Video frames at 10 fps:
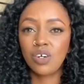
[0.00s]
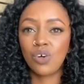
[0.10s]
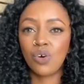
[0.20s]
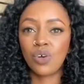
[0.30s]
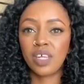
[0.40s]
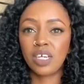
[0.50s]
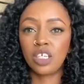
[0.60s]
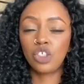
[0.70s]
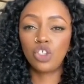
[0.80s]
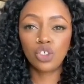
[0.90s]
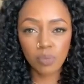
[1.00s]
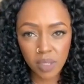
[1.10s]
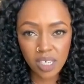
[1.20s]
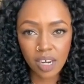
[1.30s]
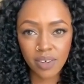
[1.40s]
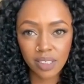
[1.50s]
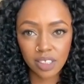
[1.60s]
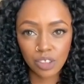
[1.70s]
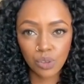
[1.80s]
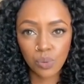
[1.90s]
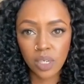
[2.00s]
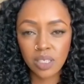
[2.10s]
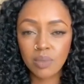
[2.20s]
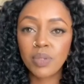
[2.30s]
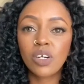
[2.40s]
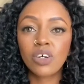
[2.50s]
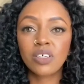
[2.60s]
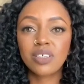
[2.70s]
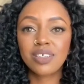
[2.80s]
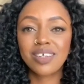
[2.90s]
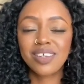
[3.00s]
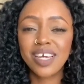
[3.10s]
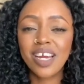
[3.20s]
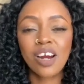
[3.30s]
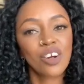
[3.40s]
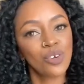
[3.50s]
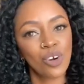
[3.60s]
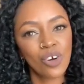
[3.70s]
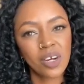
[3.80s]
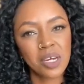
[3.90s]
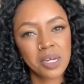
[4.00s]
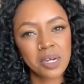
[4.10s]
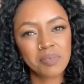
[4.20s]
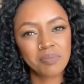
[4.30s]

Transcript: or that it should be directed towards, because they are no longer here.